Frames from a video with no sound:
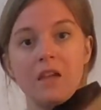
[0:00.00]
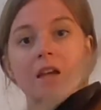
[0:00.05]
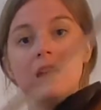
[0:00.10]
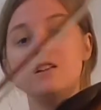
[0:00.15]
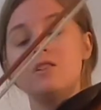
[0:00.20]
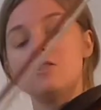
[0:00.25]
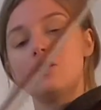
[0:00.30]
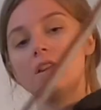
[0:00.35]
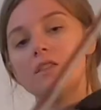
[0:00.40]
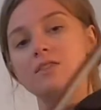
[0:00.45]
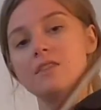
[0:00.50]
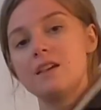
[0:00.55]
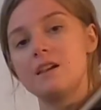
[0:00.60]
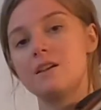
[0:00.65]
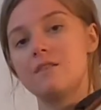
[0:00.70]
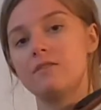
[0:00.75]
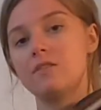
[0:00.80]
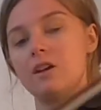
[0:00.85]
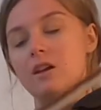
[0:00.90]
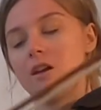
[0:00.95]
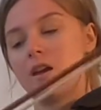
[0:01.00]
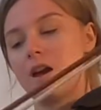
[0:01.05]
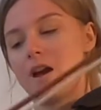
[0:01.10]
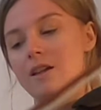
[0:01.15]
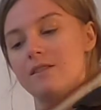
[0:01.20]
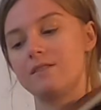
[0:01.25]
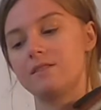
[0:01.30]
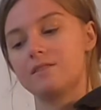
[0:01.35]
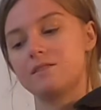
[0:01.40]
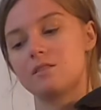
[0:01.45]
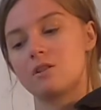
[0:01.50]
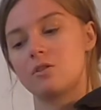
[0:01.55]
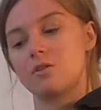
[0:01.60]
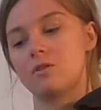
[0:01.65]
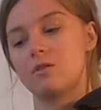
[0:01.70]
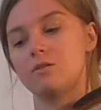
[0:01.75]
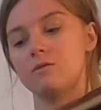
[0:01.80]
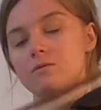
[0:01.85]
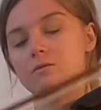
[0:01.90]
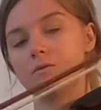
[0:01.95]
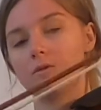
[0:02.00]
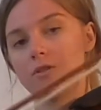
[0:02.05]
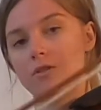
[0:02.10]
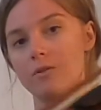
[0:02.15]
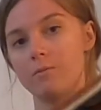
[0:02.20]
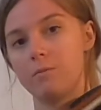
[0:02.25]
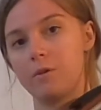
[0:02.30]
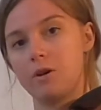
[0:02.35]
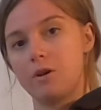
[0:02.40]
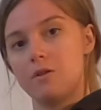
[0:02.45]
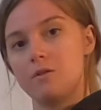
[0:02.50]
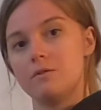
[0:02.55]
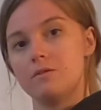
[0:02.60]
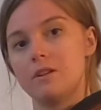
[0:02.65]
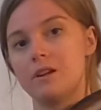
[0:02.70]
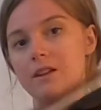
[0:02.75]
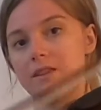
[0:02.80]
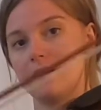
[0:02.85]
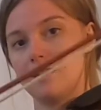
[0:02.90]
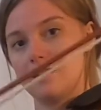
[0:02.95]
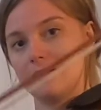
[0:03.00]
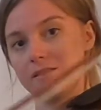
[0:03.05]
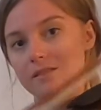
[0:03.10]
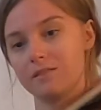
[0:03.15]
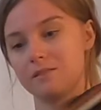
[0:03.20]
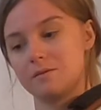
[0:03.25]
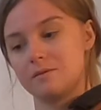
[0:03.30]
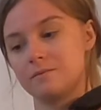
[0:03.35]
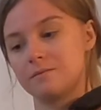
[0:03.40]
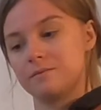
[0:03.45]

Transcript: And you can think of it as a circle with your bow, like this.